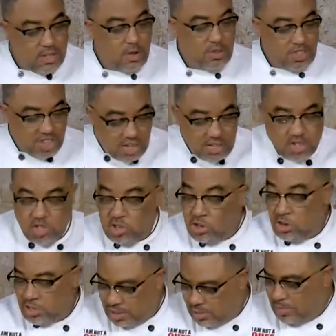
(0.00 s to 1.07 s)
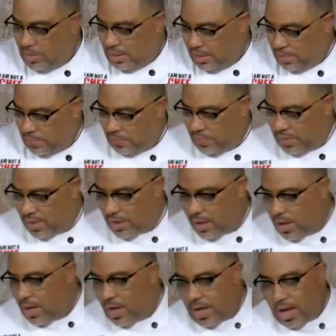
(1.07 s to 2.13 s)
No, Chad, trust me.
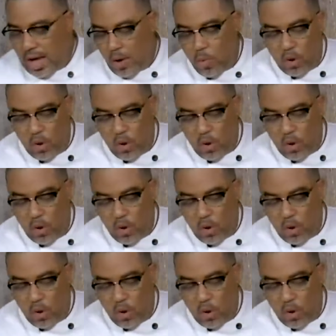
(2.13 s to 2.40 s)
I